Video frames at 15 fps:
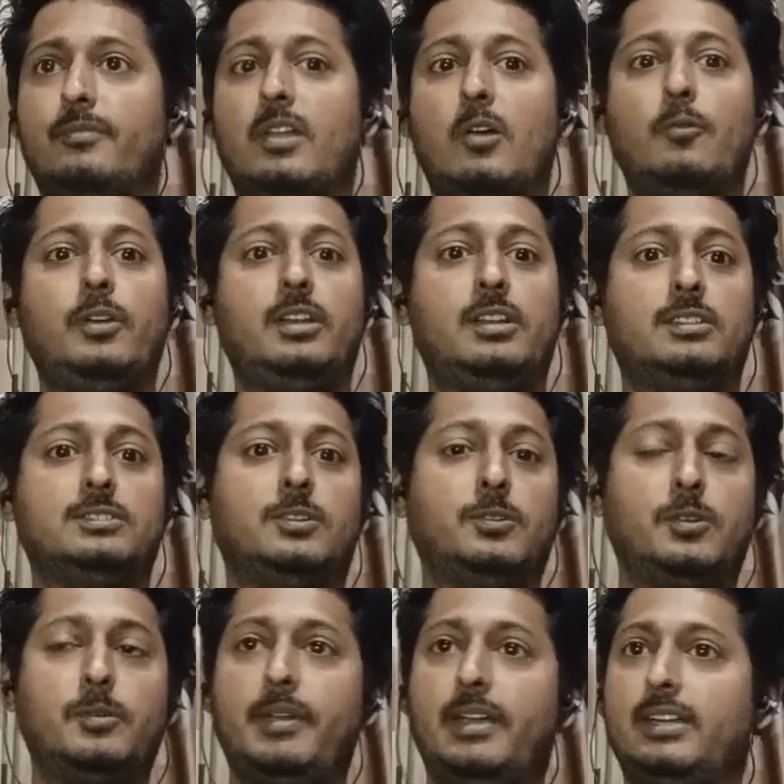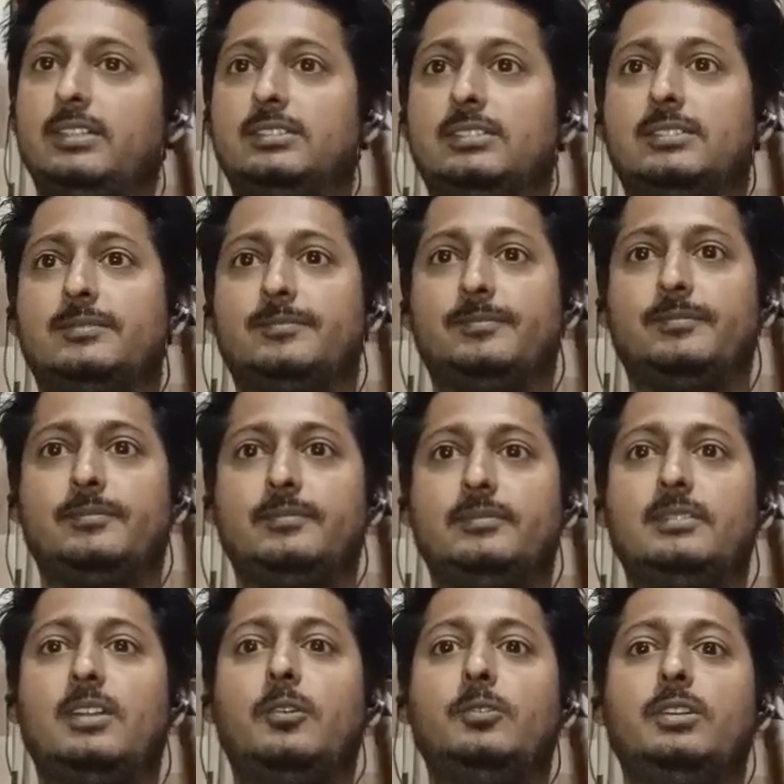how it turns out to Magnus.
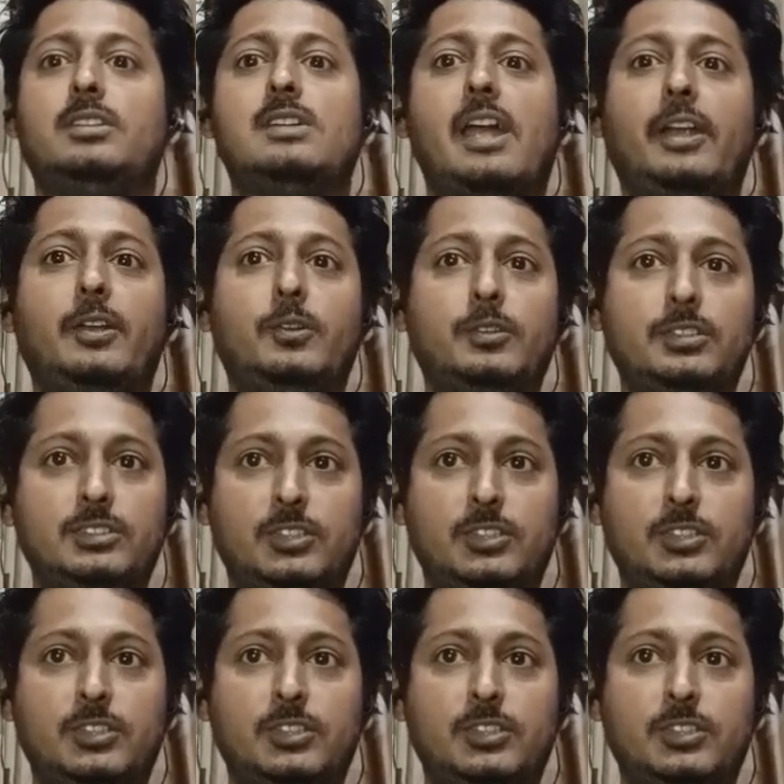Now the knight to the